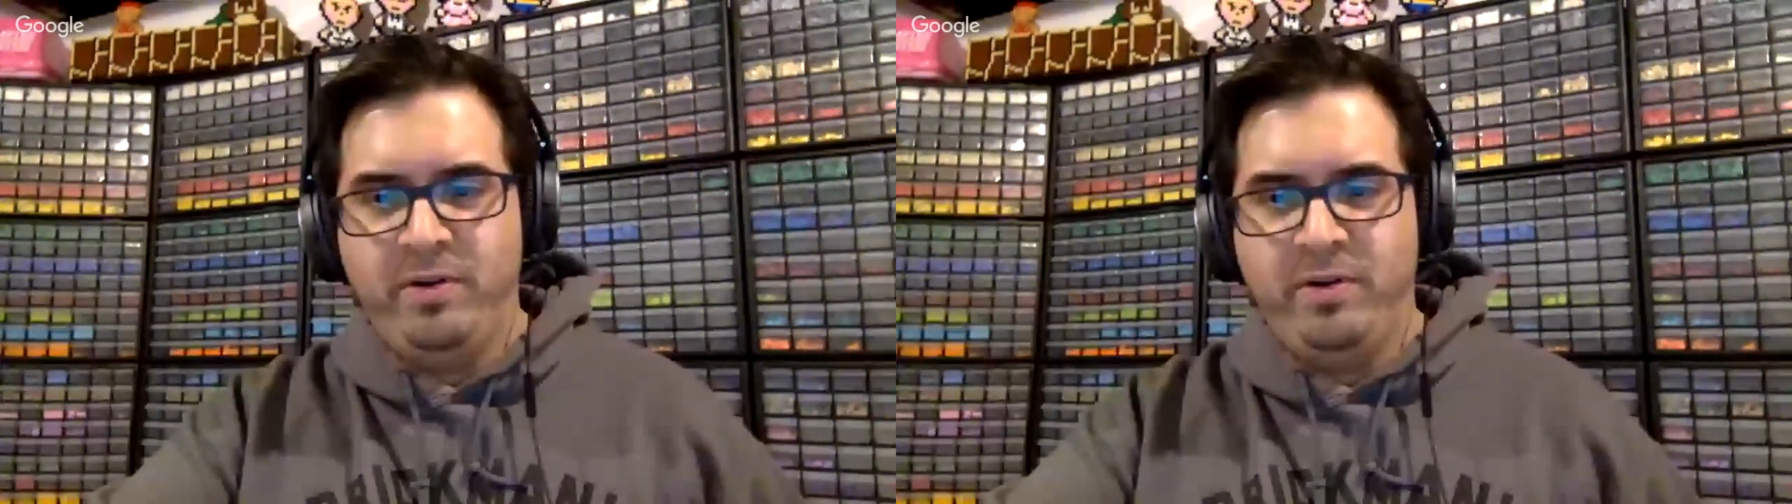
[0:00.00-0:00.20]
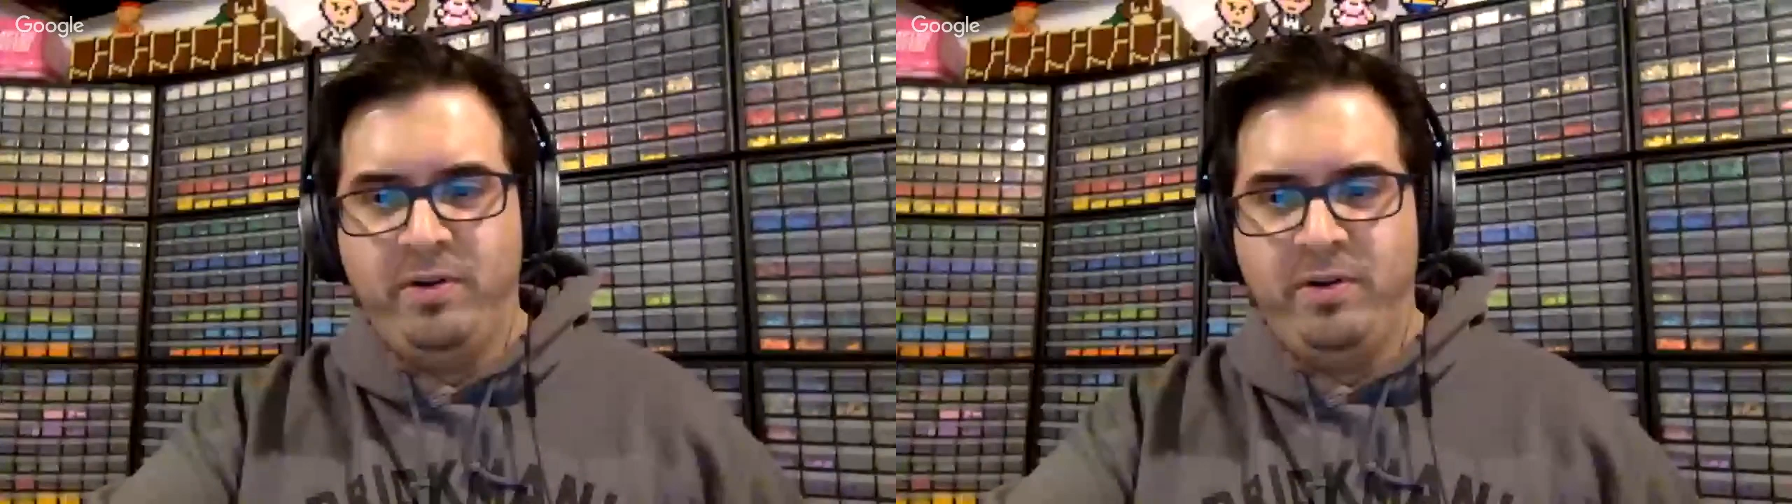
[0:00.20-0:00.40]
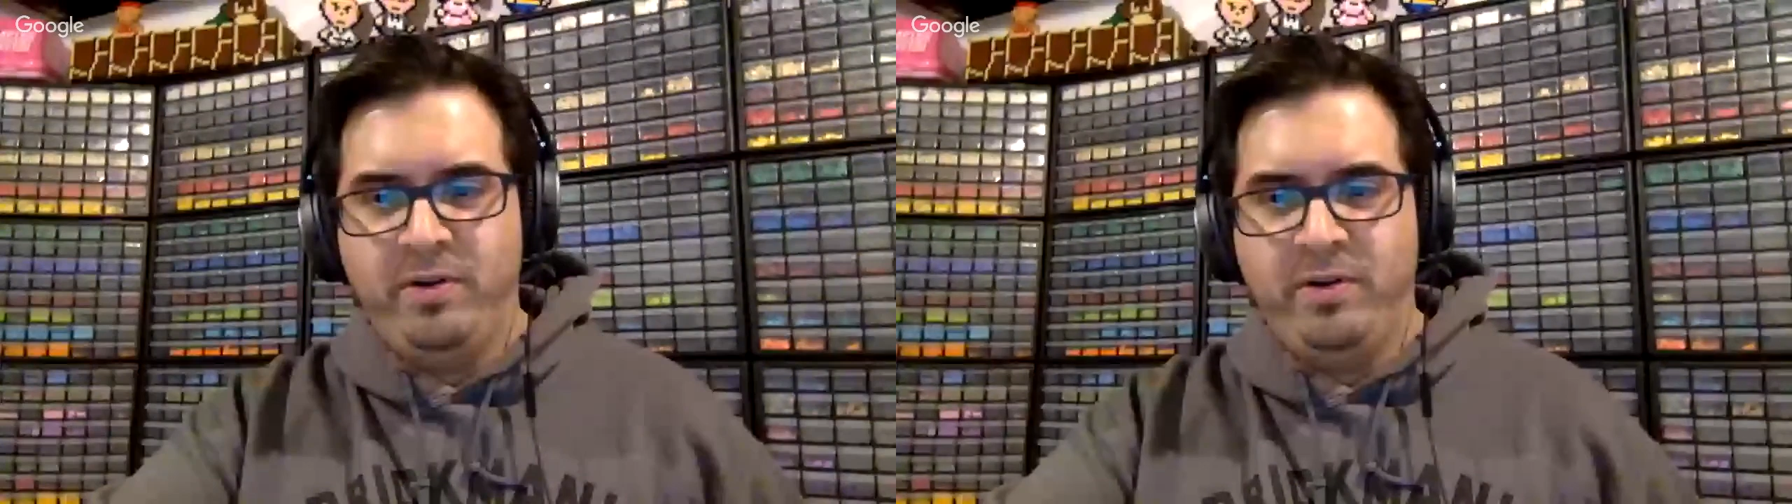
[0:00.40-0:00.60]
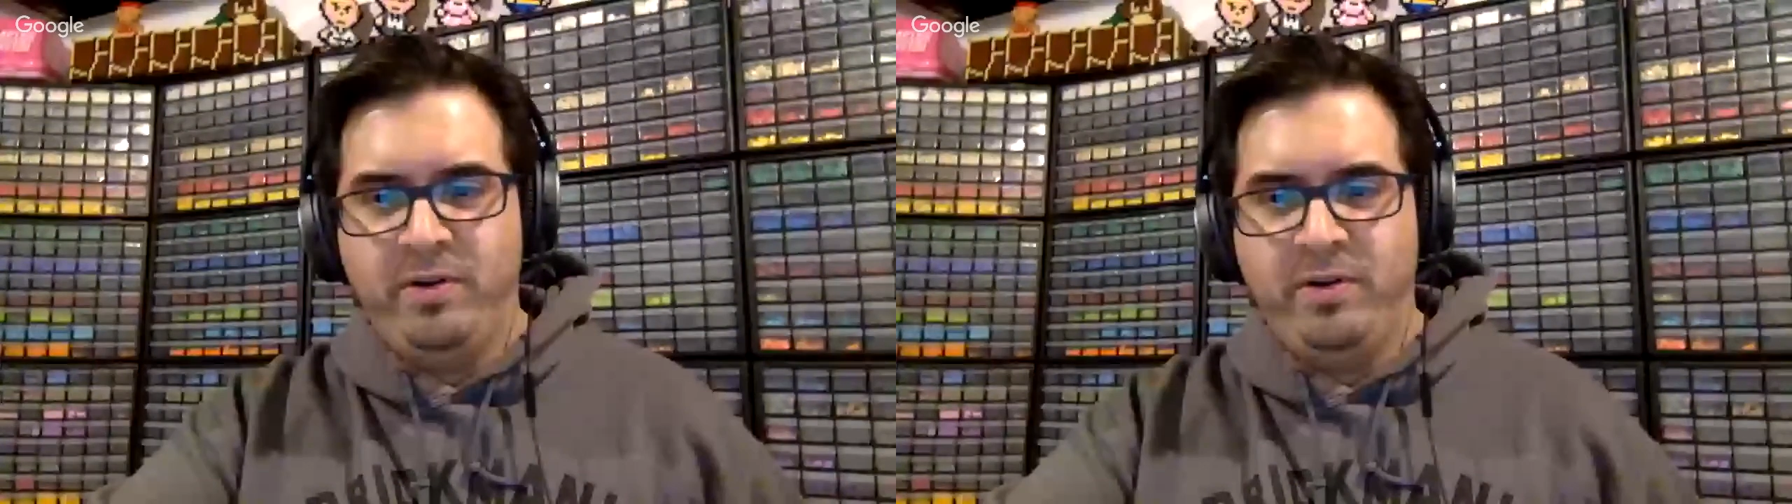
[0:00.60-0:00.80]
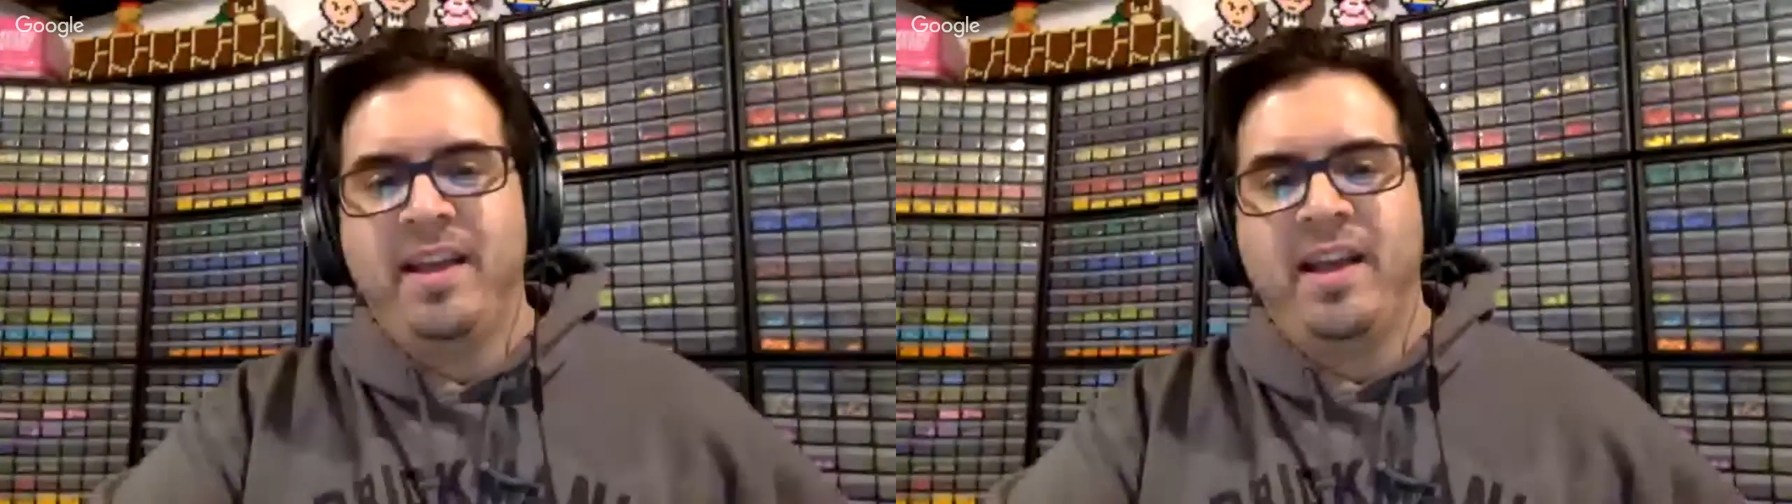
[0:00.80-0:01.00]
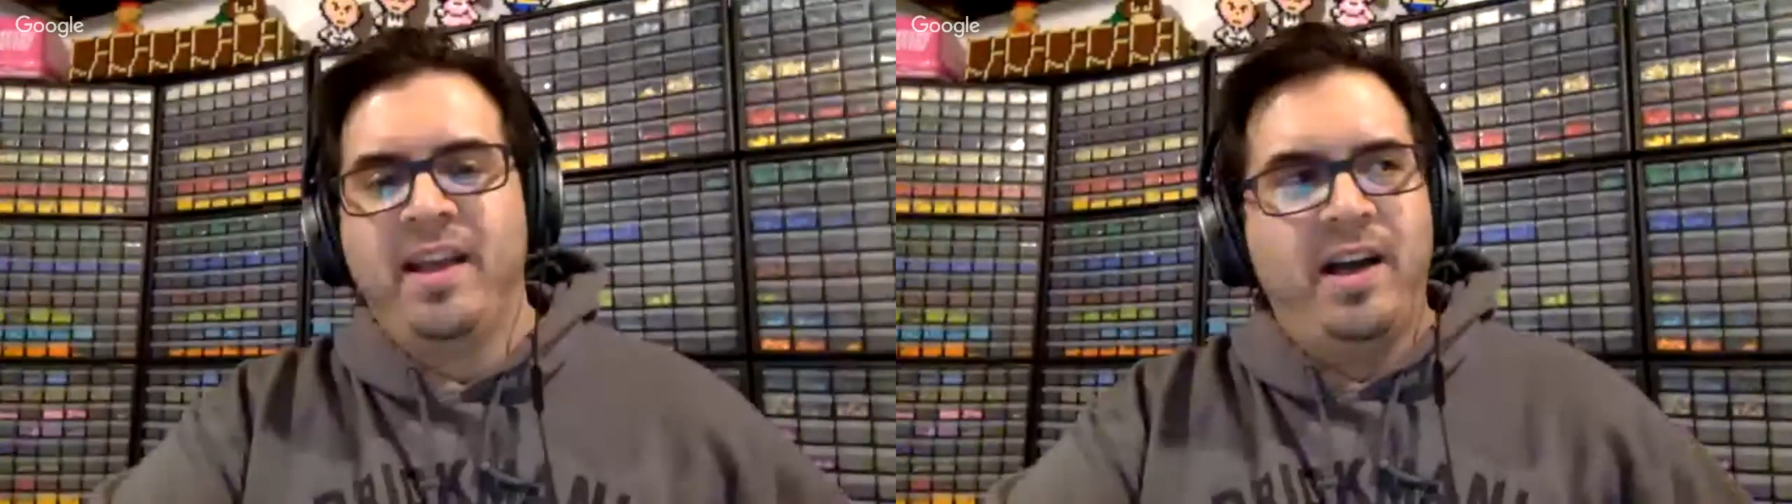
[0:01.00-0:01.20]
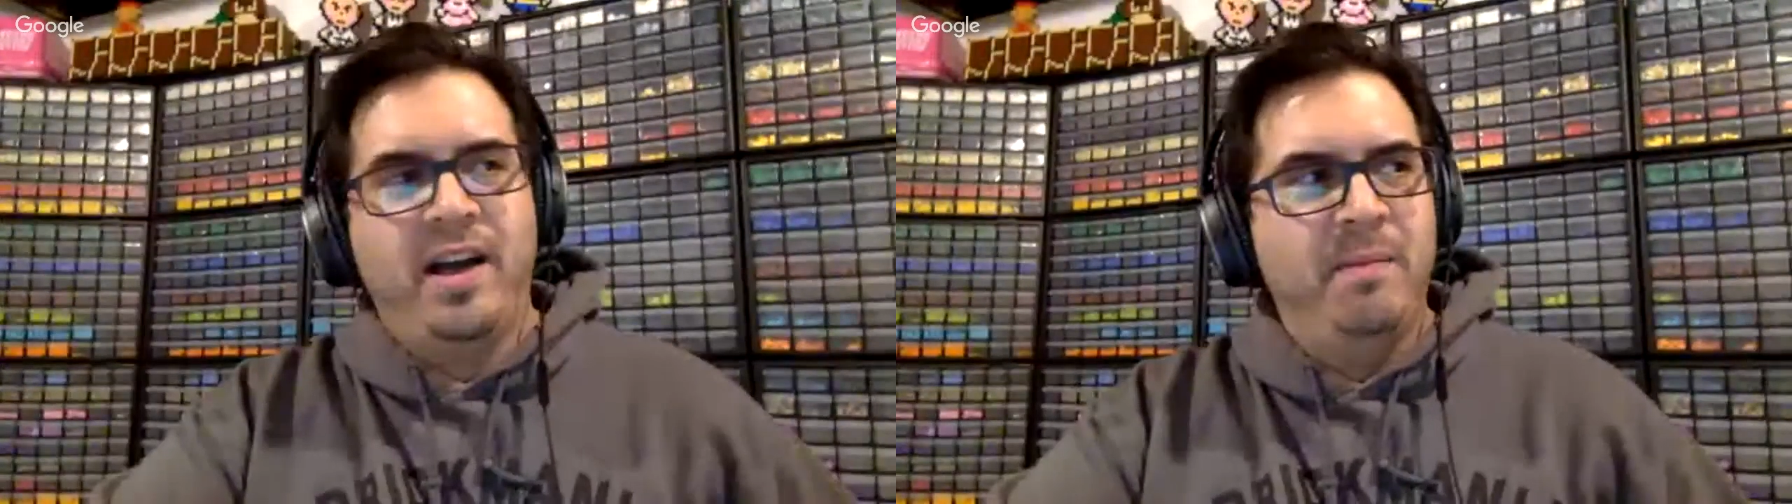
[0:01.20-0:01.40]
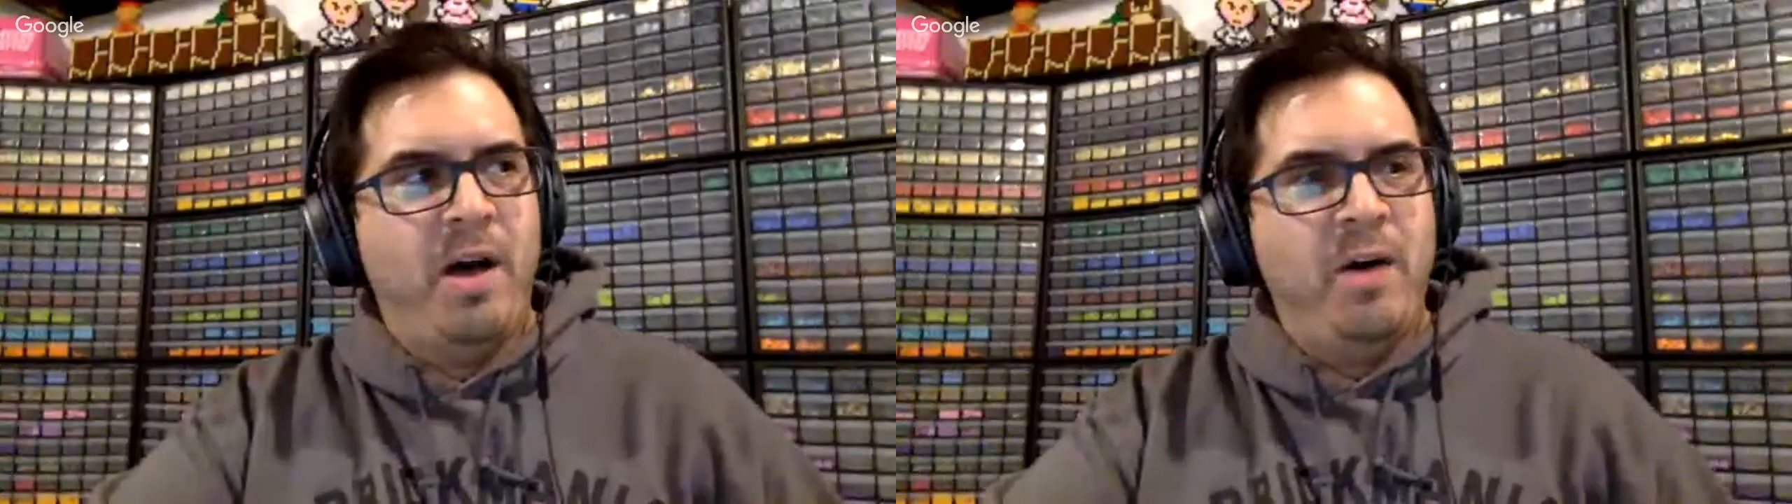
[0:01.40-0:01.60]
I said, hey, I'll